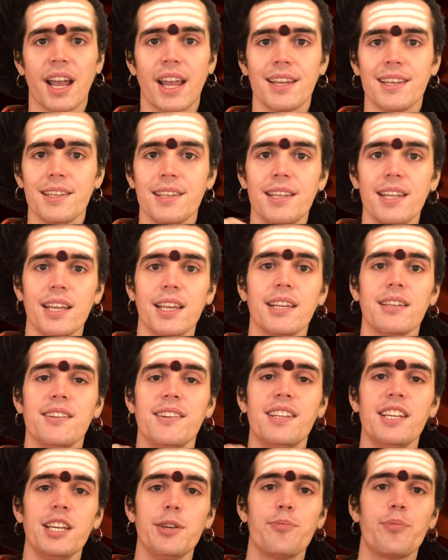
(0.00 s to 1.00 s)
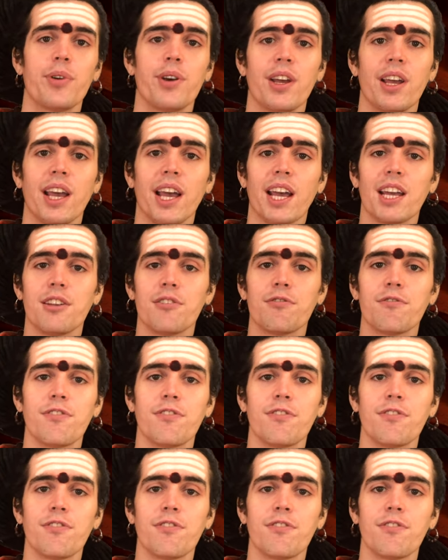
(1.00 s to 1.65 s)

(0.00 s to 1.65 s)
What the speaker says: and dig deep and